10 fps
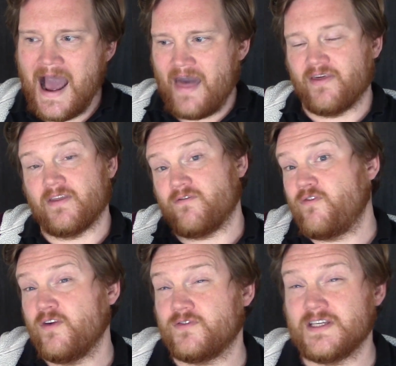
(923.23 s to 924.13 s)
I think that
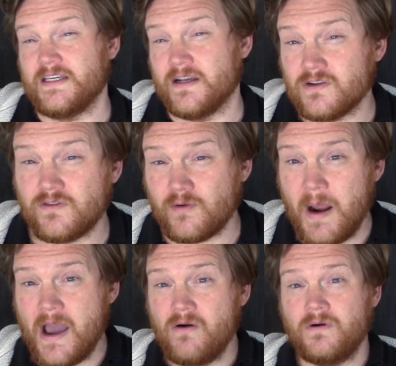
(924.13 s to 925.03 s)
50 years from
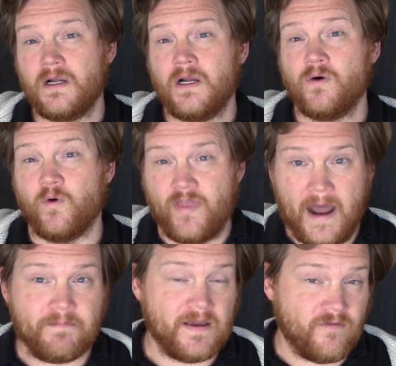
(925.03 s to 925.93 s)
now, would
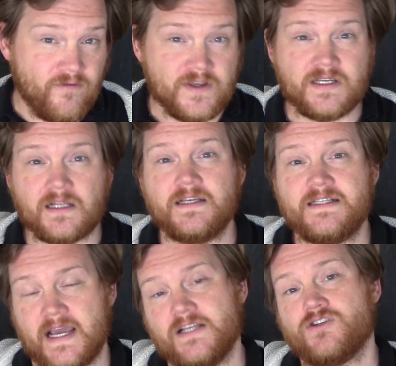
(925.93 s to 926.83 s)
that be a physically
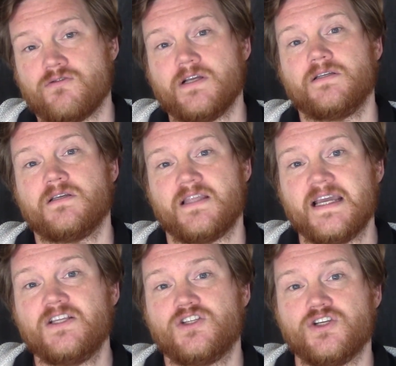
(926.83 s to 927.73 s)
dangerous
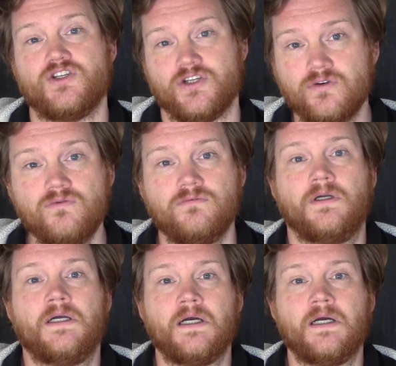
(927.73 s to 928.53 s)
thing to do?